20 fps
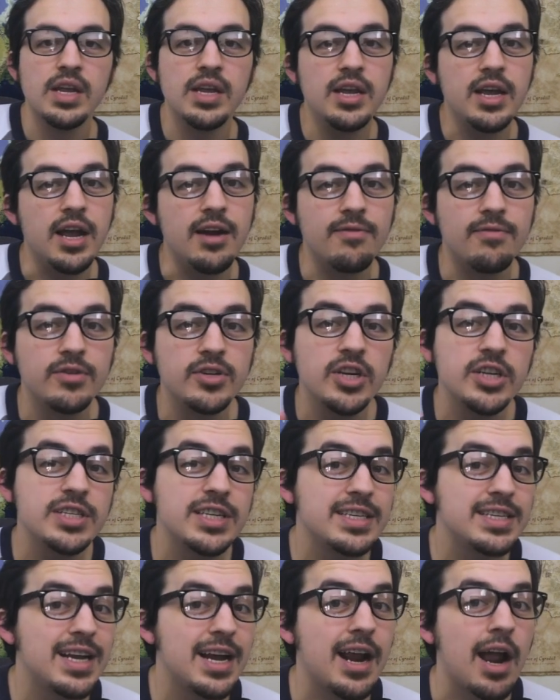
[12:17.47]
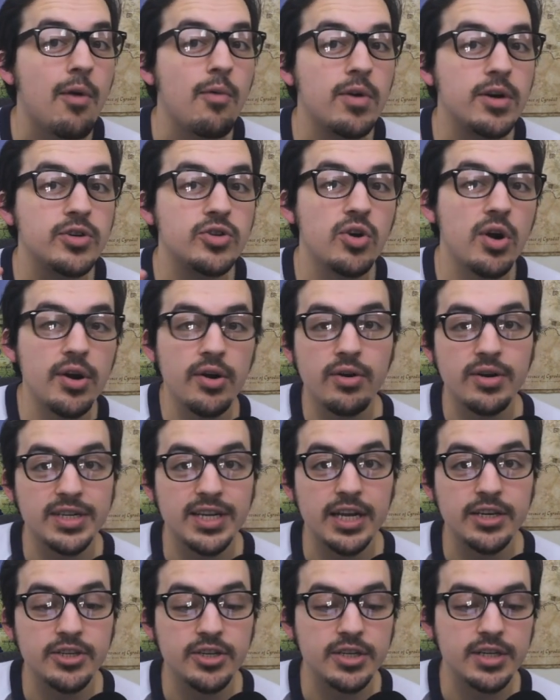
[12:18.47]
And for just a sec, I want to draw your
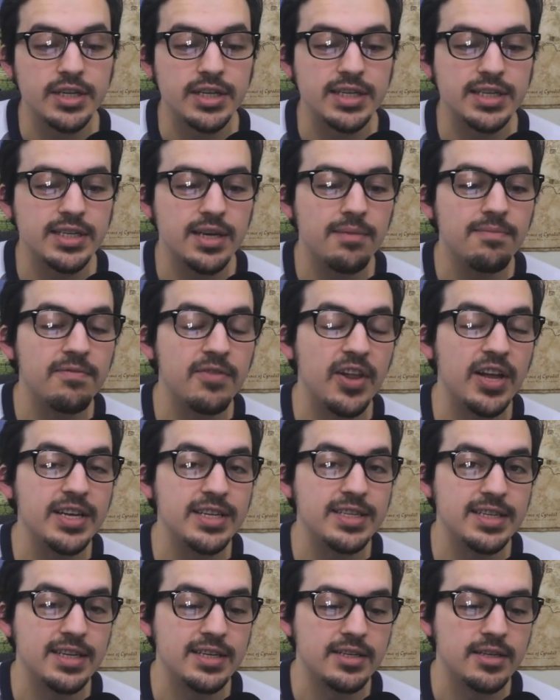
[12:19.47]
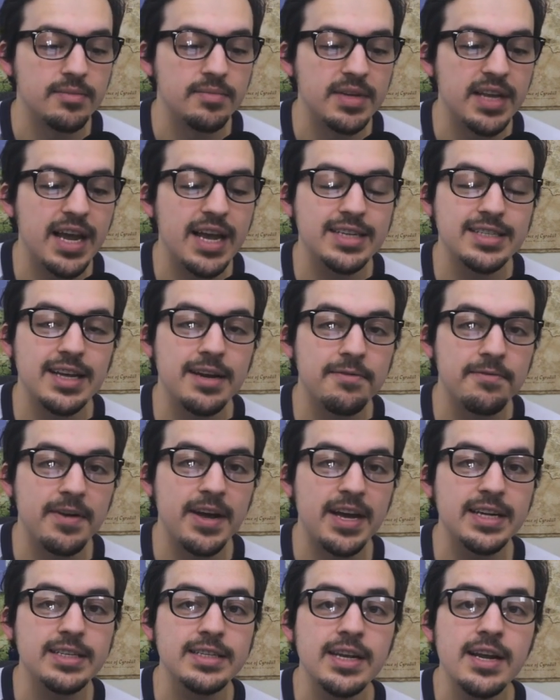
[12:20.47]
attention to the Subflight System, the
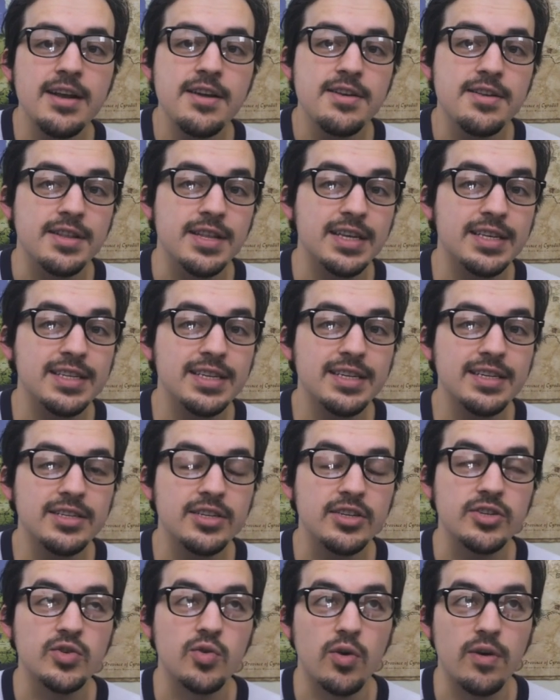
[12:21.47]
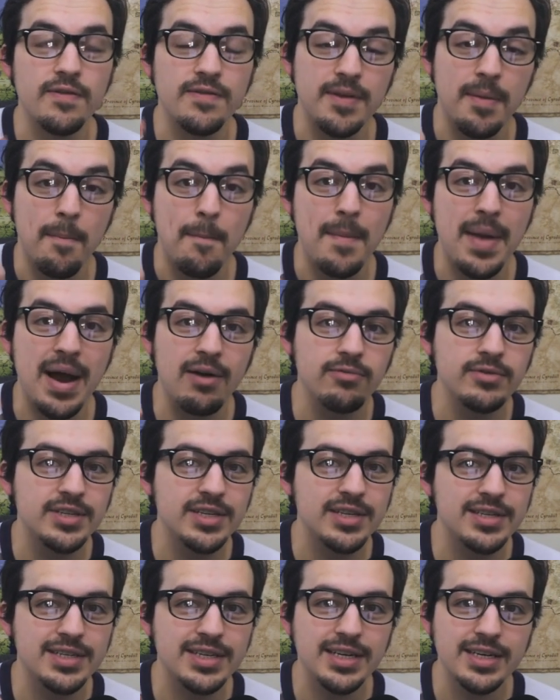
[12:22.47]
SFS. This is sort of the mount
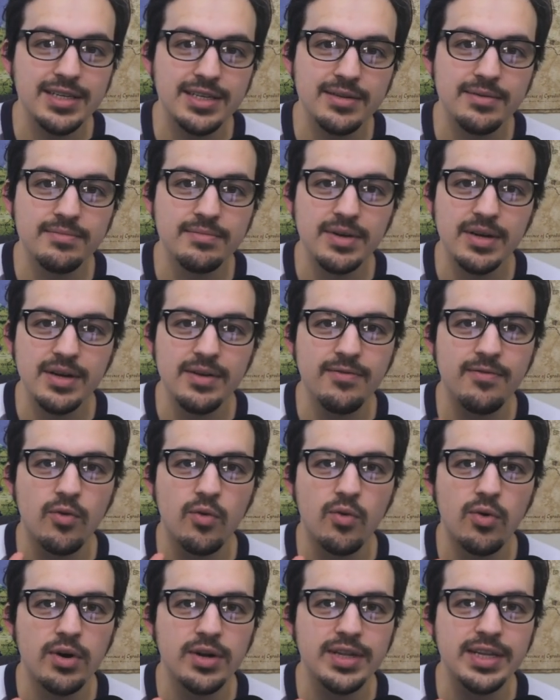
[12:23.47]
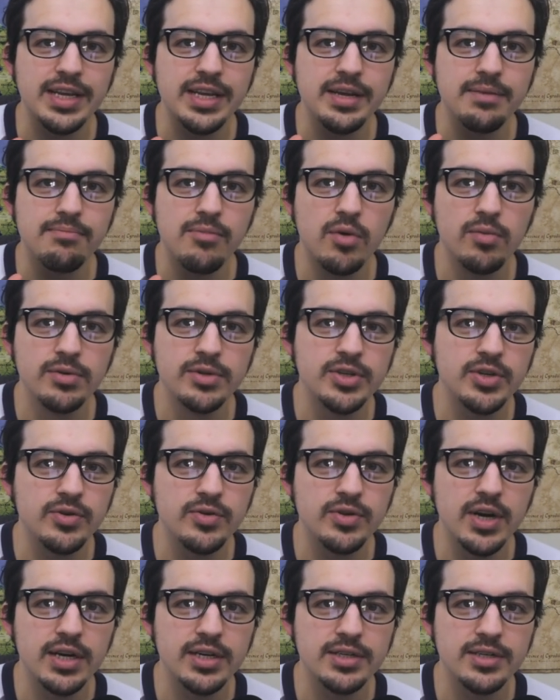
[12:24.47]
system for the Mobile
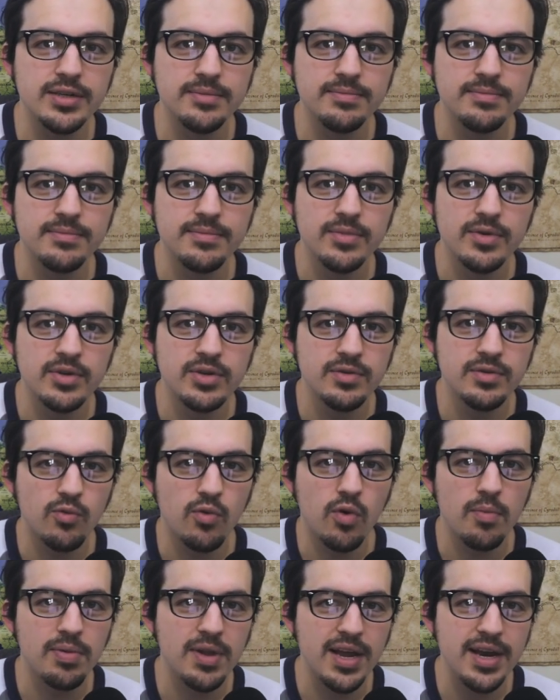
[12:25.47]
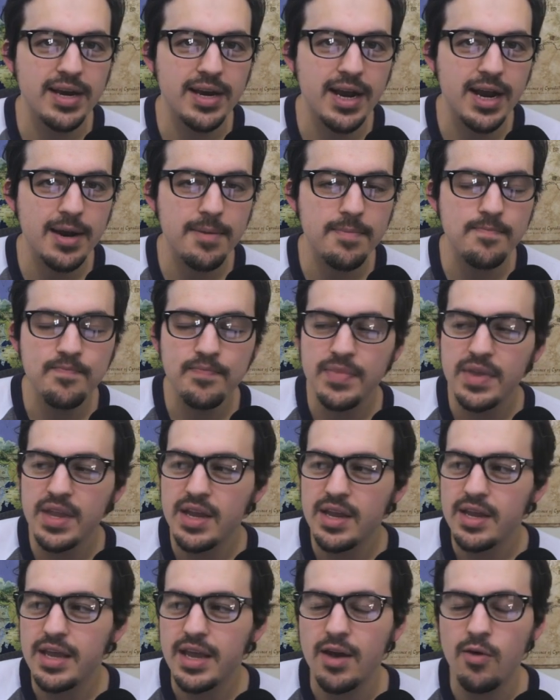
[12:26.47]
Suit Gundam role-playing game.
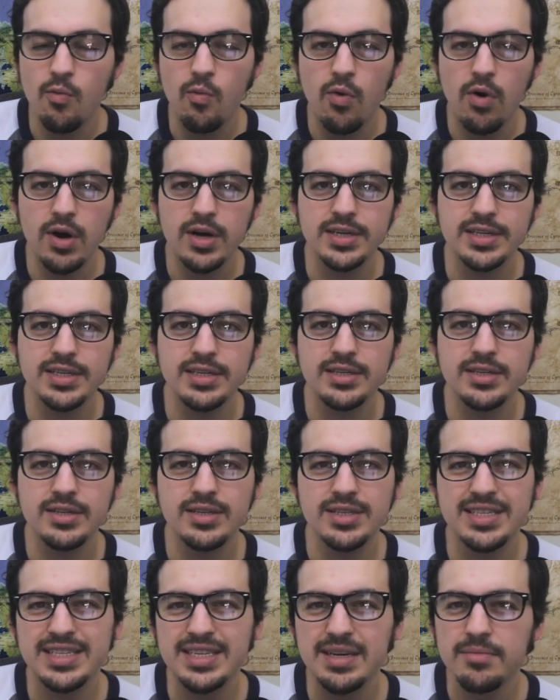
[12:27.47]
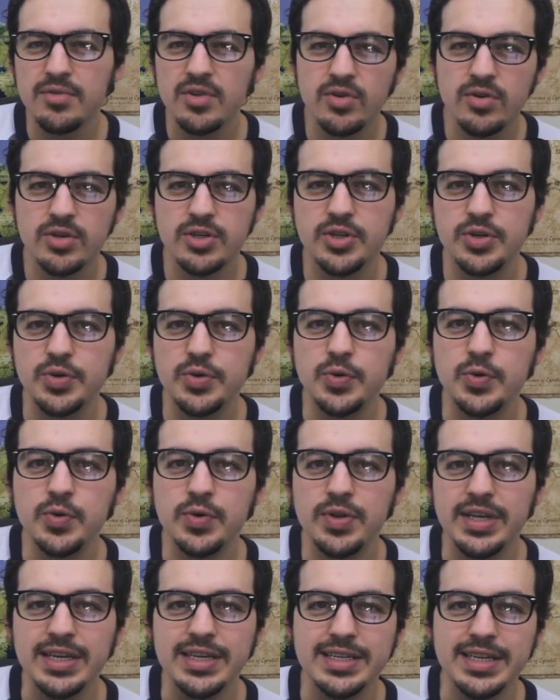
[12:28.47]
It works similar to
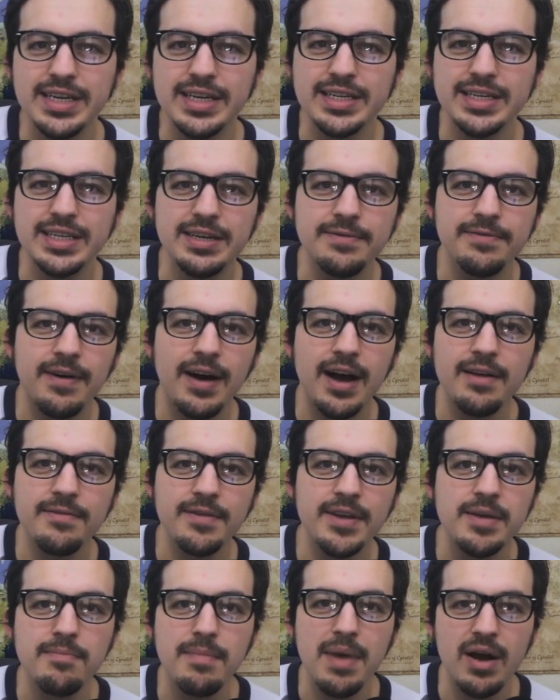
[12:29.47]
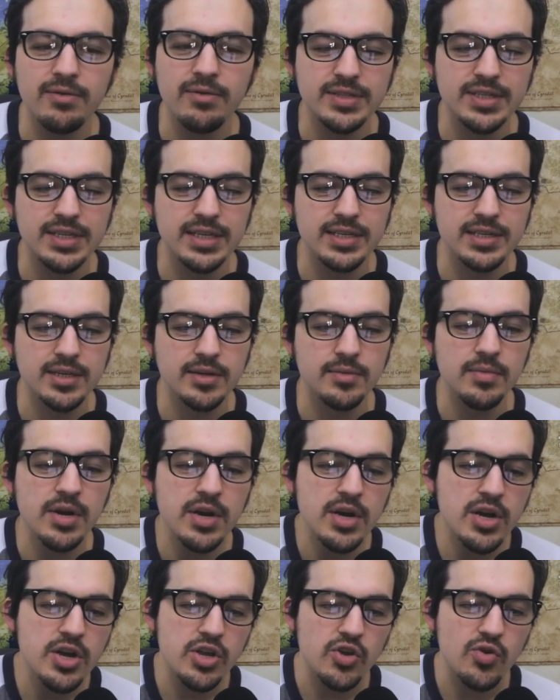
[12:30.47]
the D&D 5e mount system.
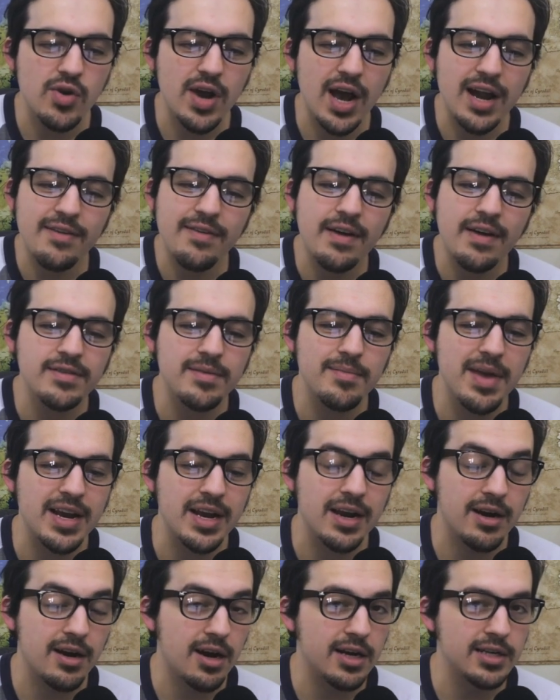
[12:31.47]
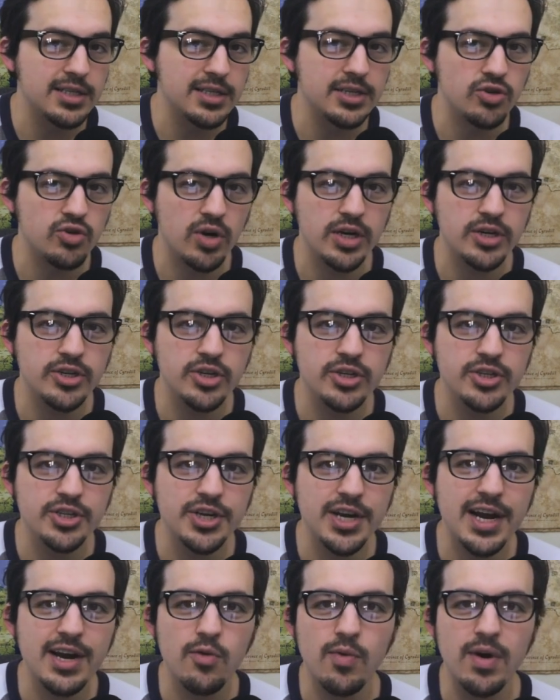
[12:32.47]
You kind of have to make a concentration
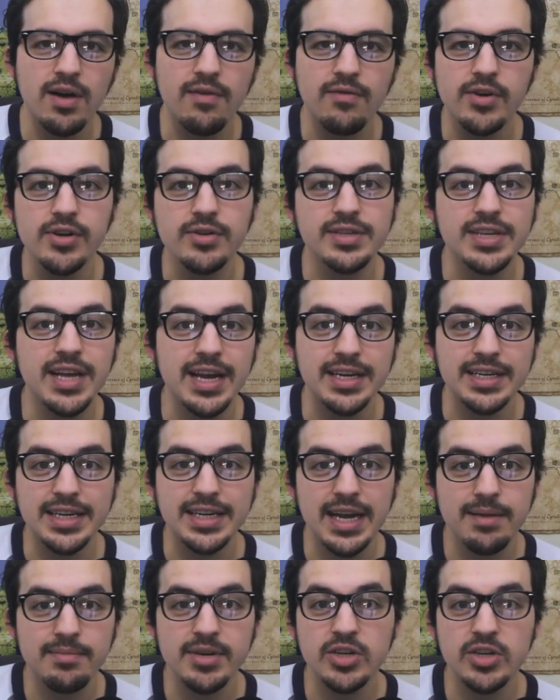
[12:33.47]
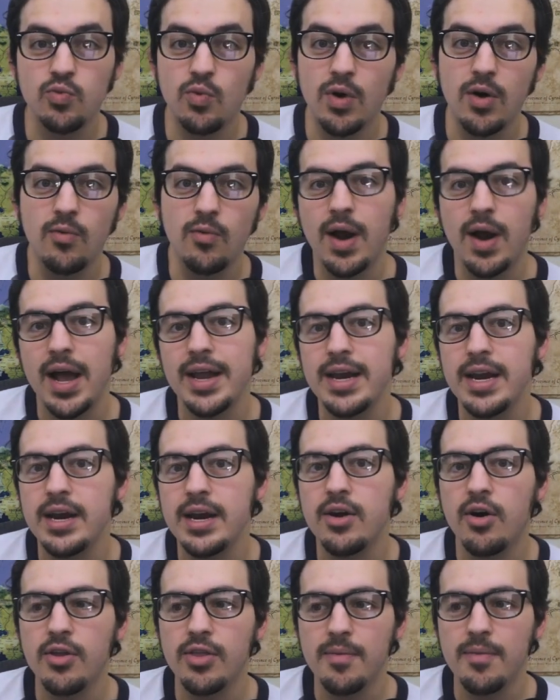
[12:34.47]
check whenever you take damage while
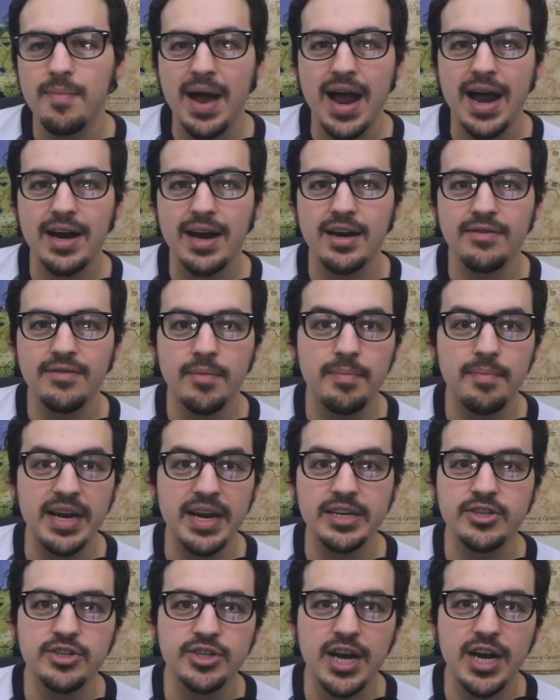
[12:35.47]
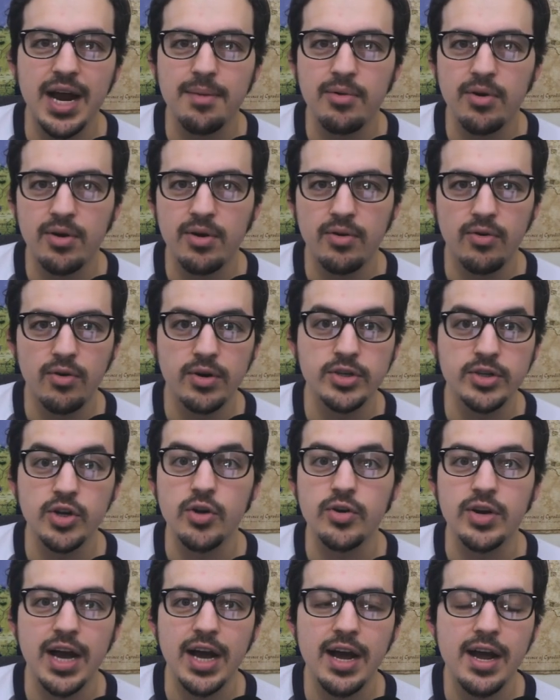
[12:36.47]
riding on the back of a base jabber or a
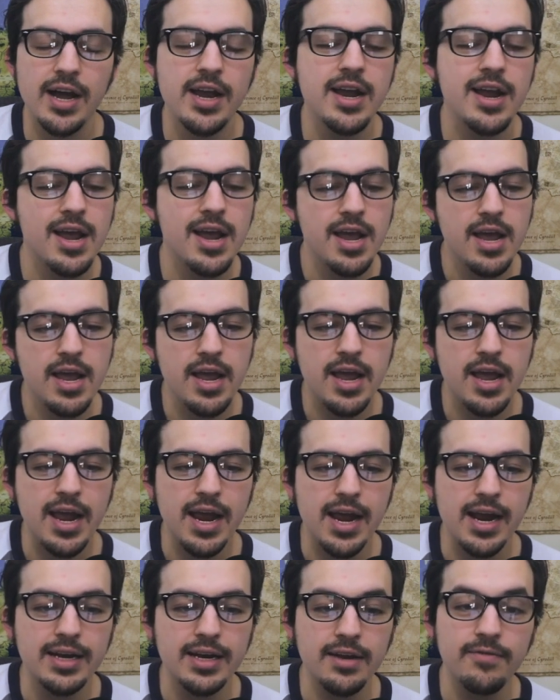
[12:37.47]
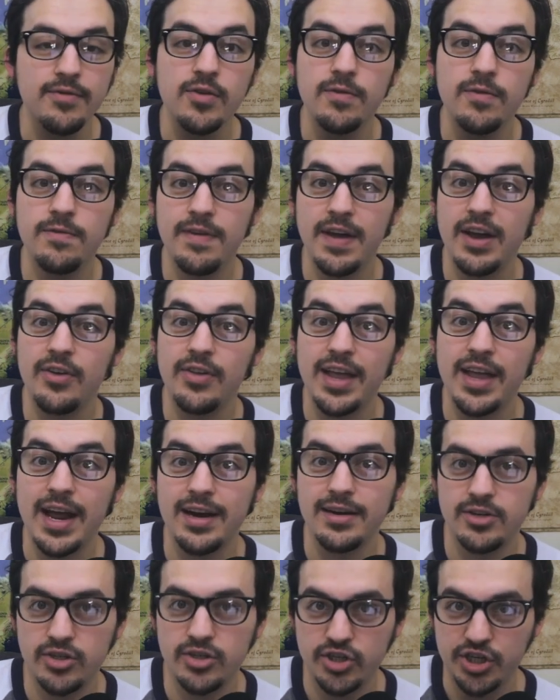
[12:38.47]
dodai. And if you fail
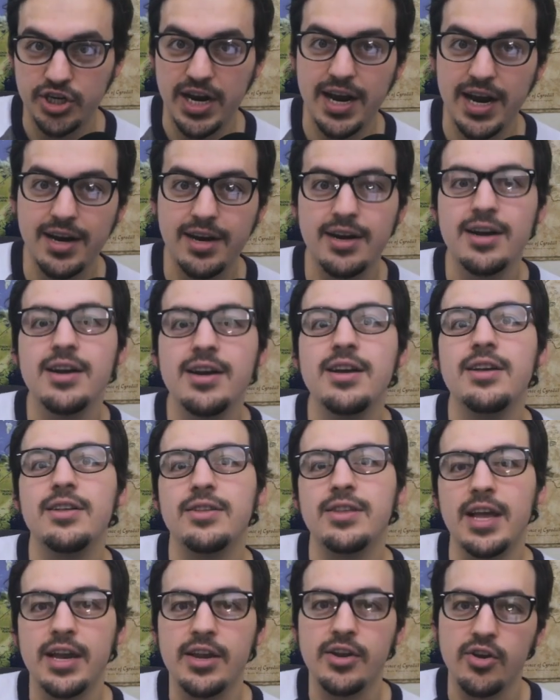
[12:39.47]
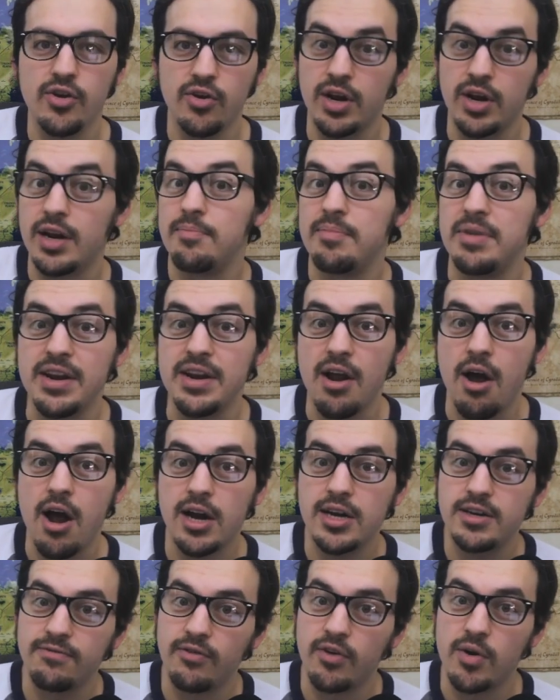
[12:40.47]
that check, then you're going to be
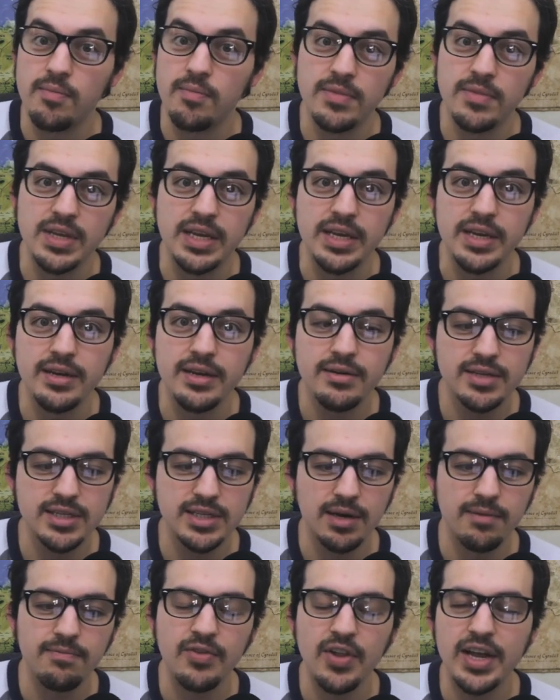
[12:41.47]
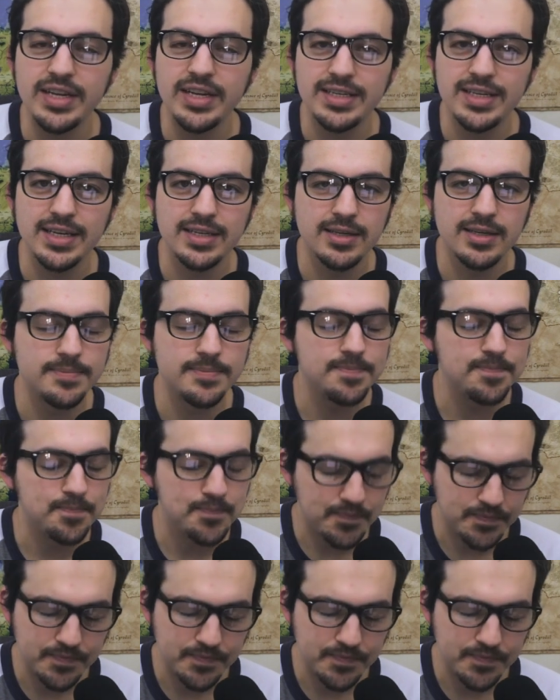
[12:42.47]
knocked from the Subflight System.